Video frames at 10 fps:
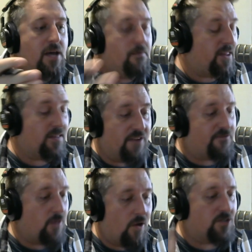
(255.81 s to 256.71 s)
But the
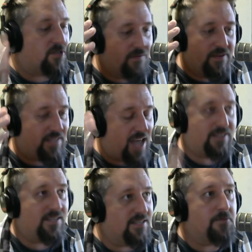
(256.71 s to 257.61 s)
different looks,
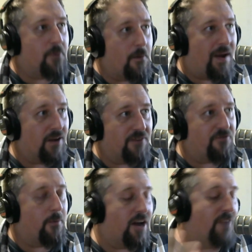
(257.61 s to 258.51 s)
Texas isn't preparing
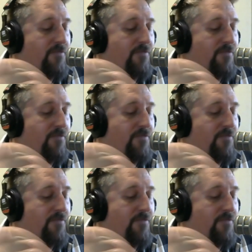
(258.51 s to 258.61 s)
for them enough.